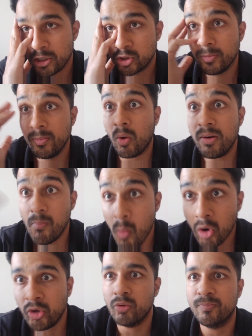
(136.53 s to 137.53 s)
So we want
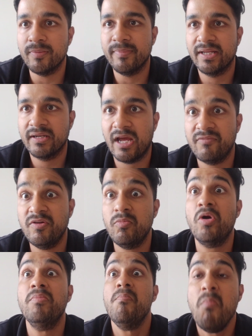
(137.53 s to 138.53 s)
more dopamine and we
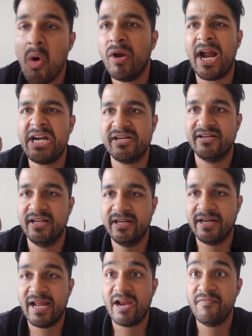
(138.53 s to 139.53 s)
want more
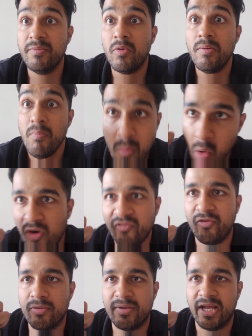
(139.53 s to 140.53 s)
adrenaline and we want
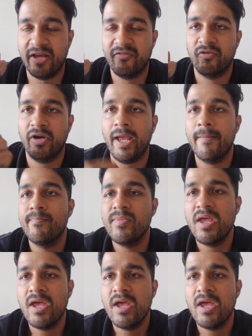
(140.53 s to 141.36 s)
more from life, okay?